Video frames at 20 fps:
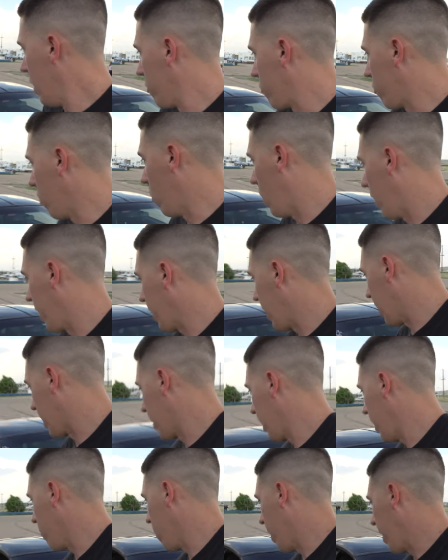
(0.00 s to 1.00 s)
So I got
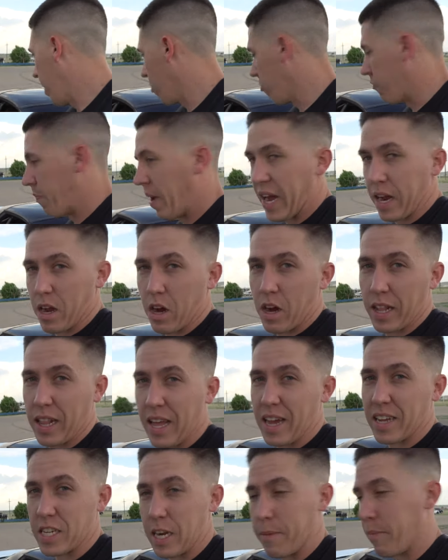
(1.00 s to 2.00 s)
the radials back on
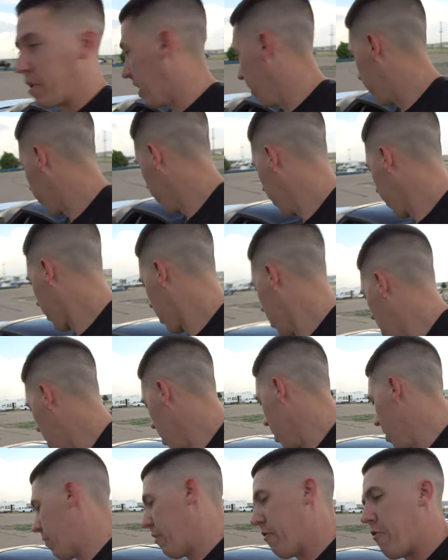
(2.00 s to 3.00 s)
last time you guys saw the
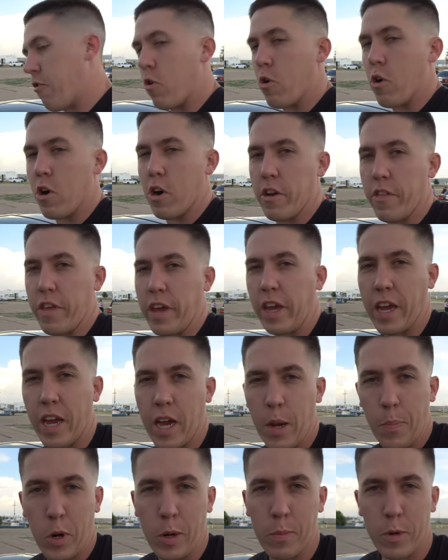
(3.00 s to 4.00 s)
car before the
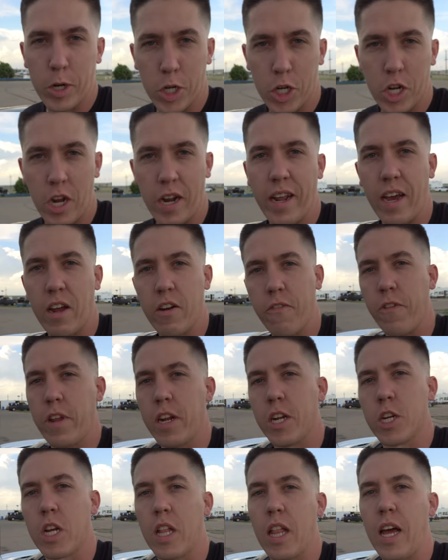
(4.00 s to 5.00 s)
uh, pretty much shut down to
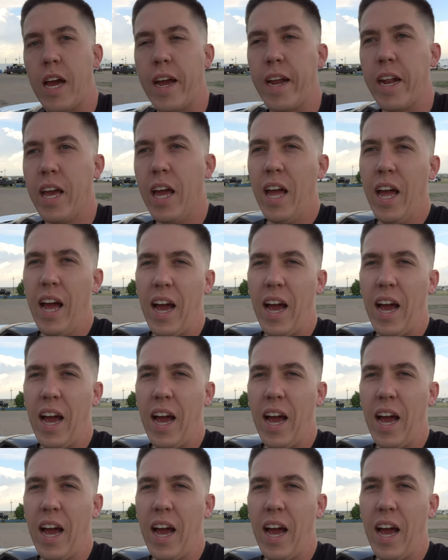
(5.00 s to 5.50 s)
finish Clyde.